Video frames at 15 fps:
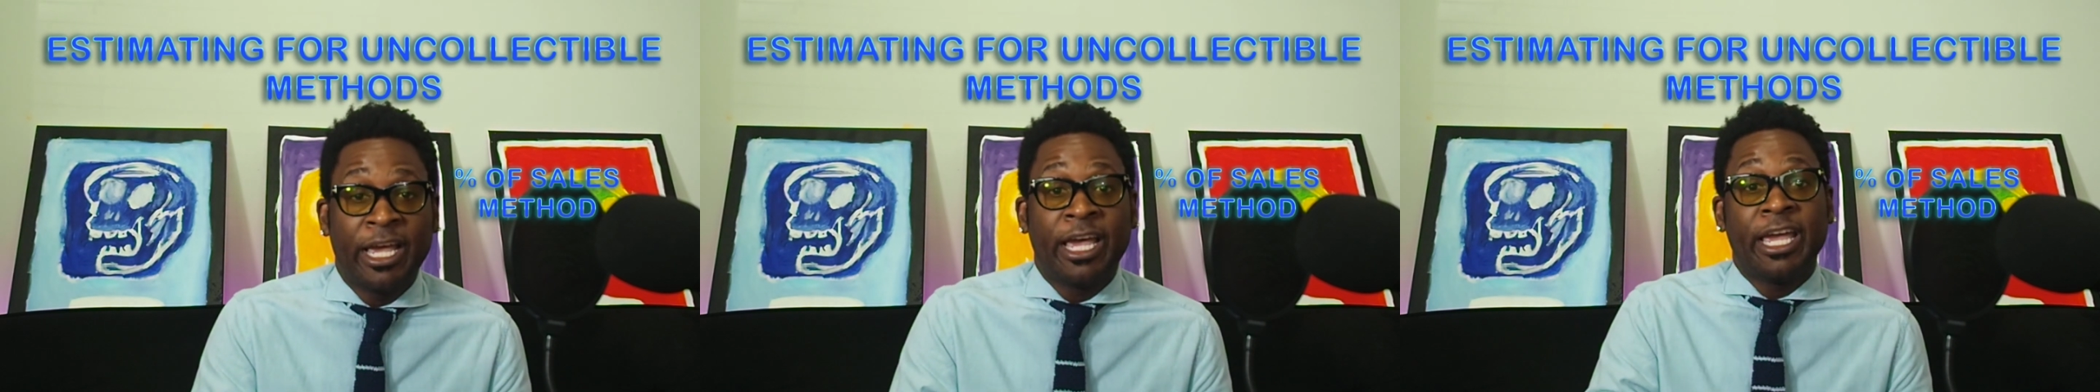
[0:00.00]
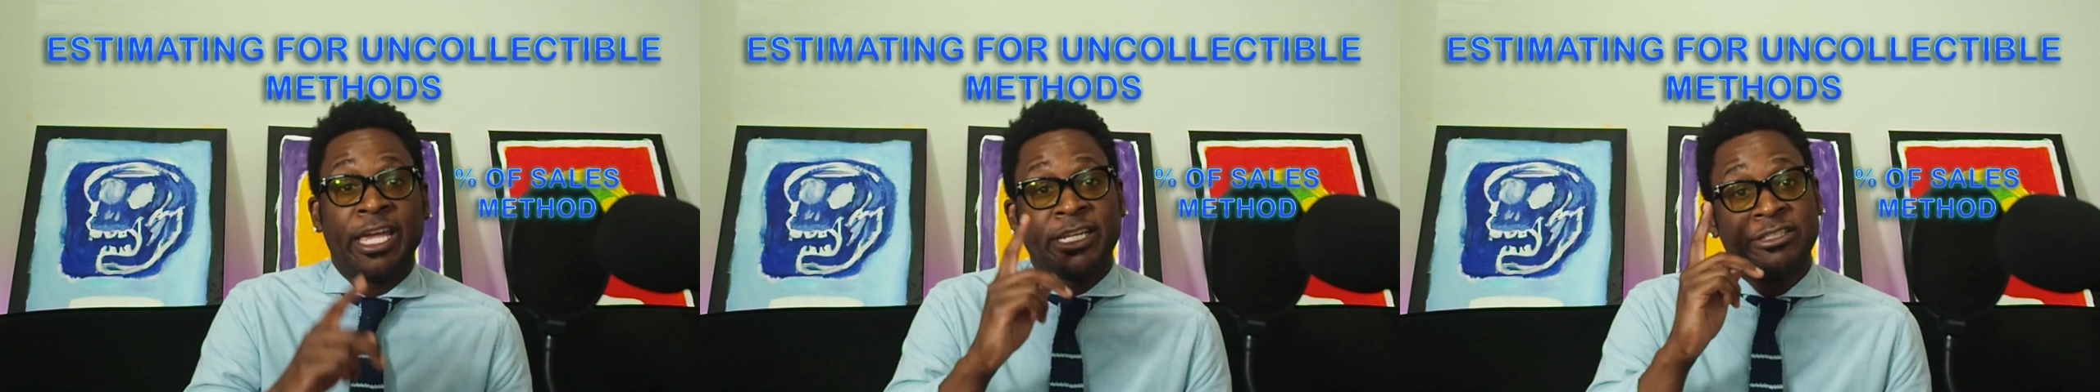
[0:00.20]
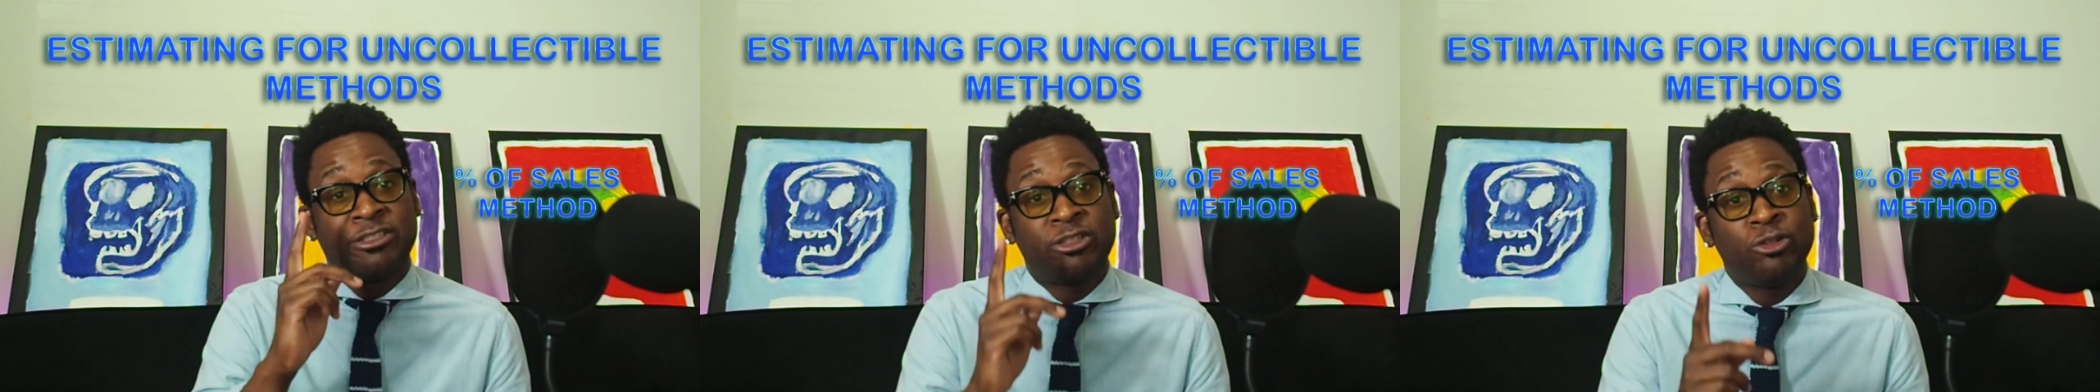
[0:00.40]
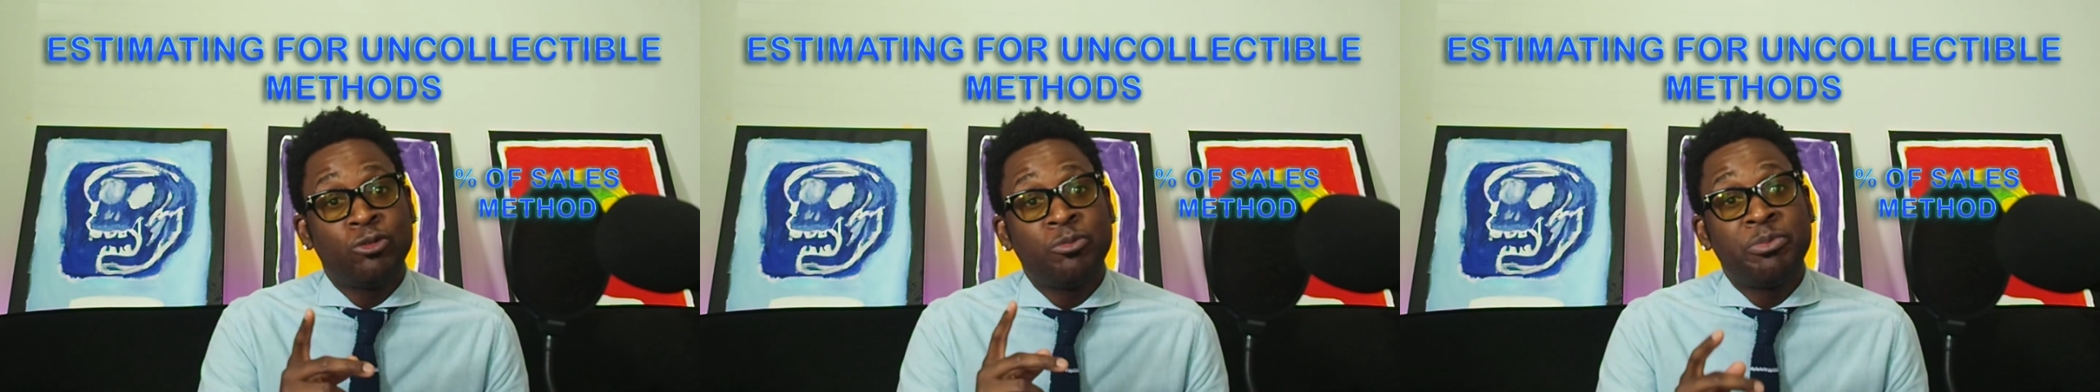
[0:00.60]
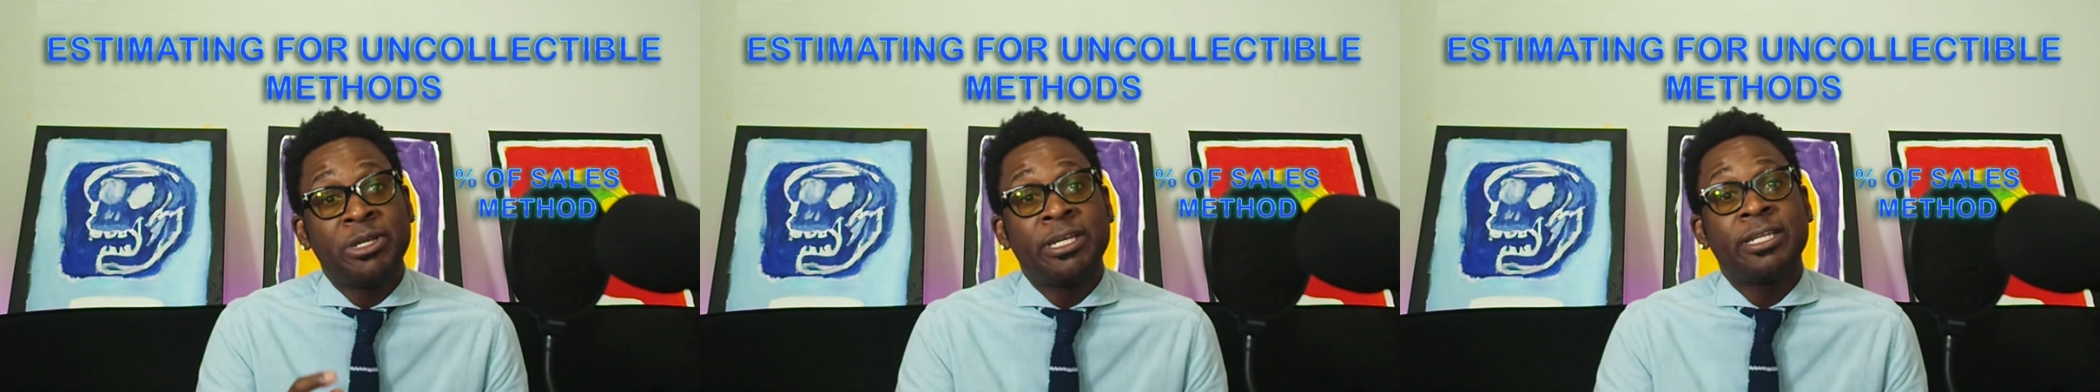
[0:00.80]
and two
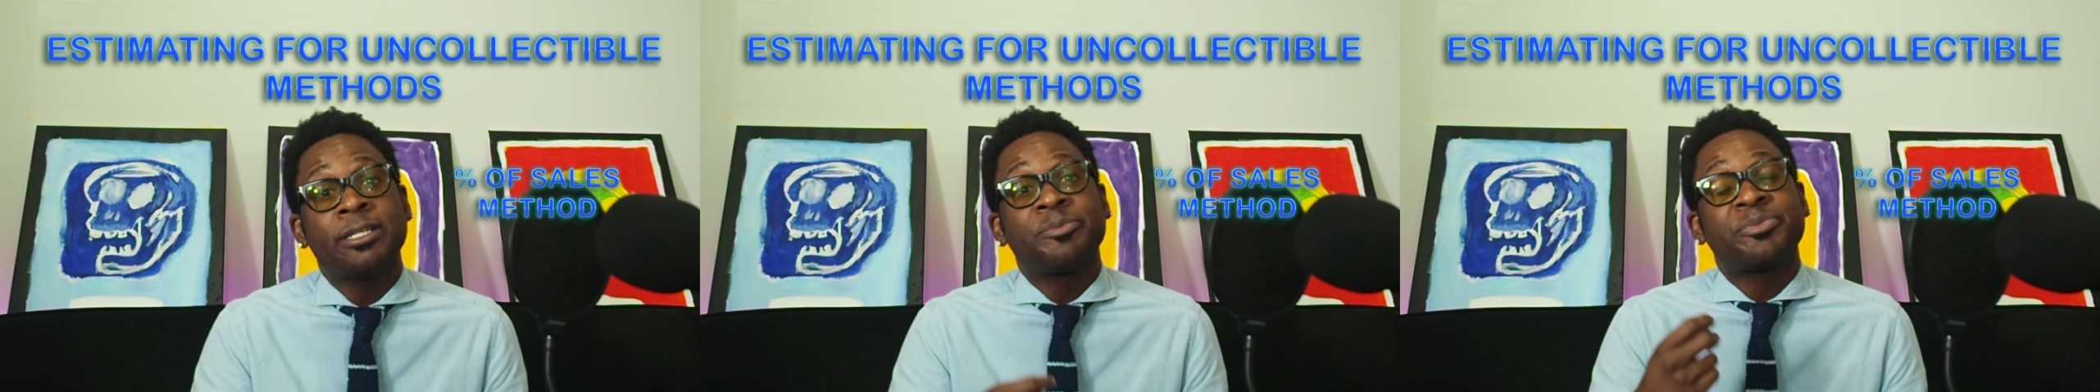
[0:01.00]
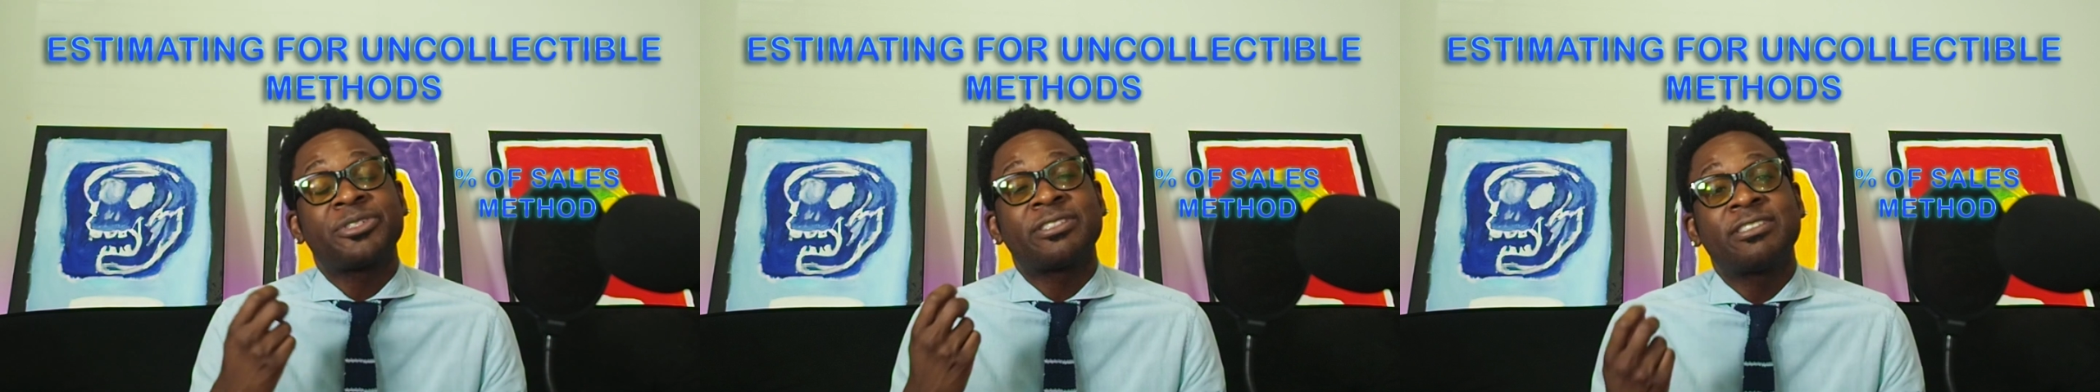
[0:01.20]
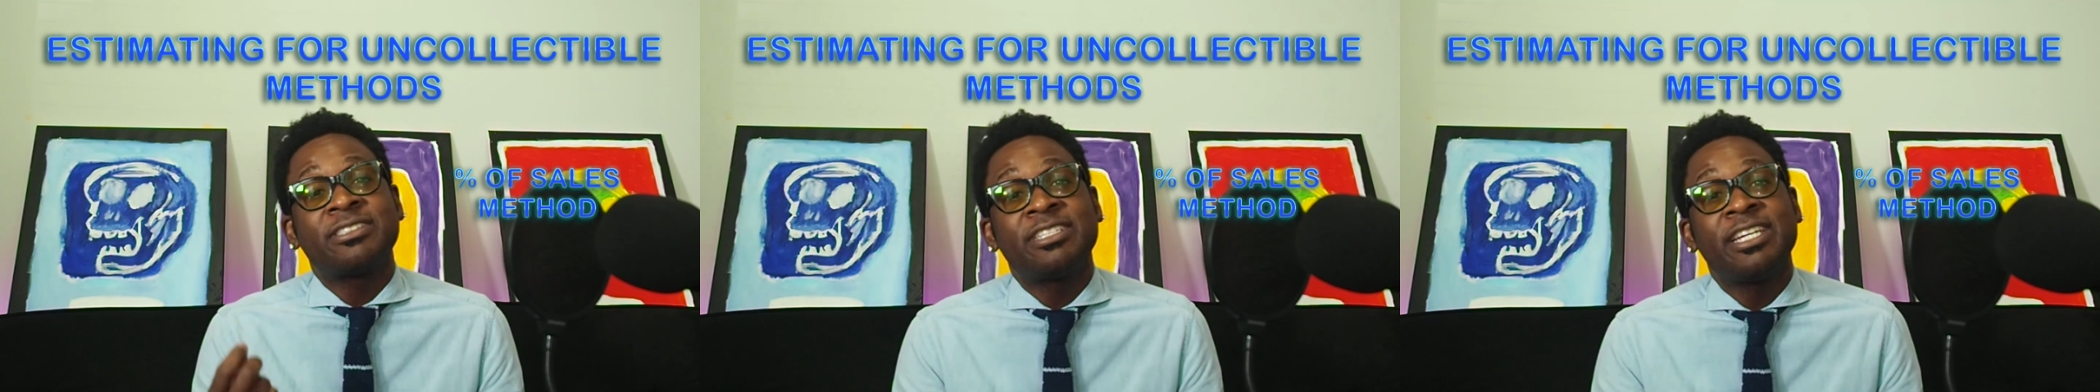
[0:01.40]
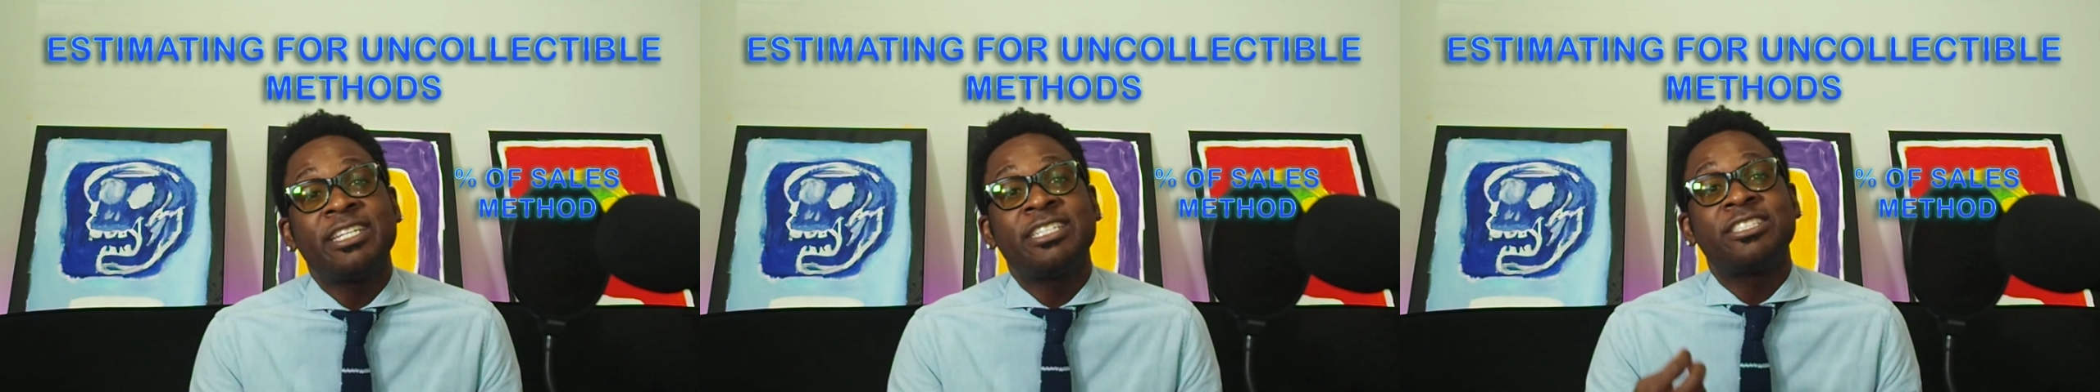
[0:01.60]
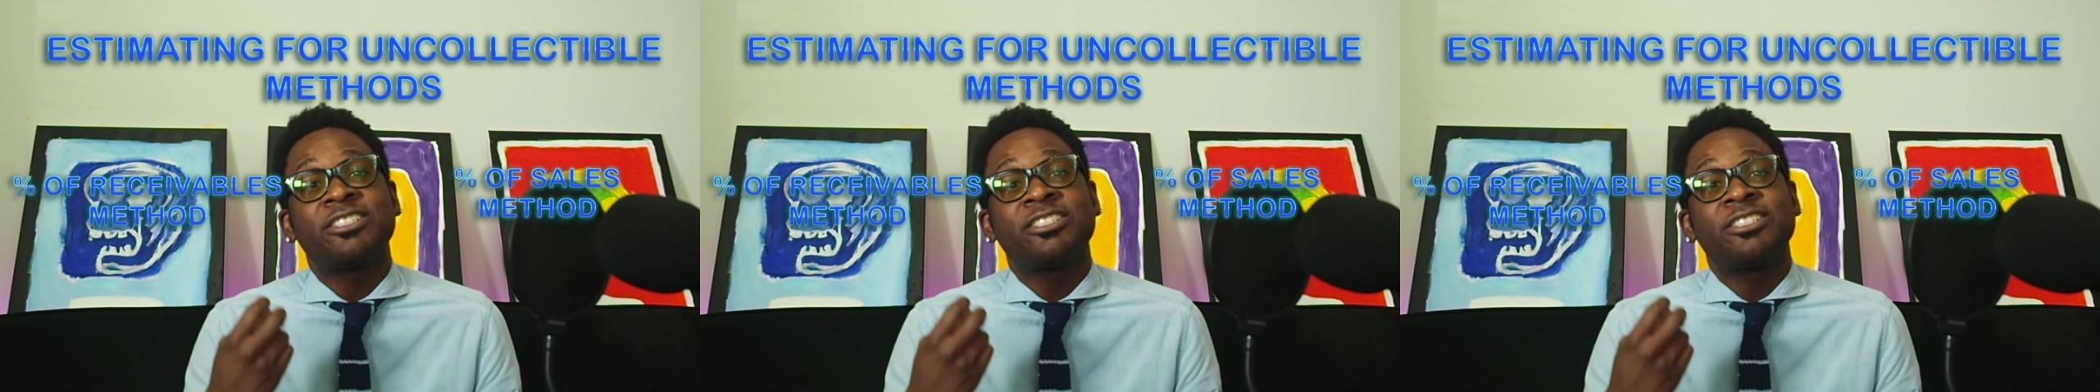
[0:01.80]
being the percentage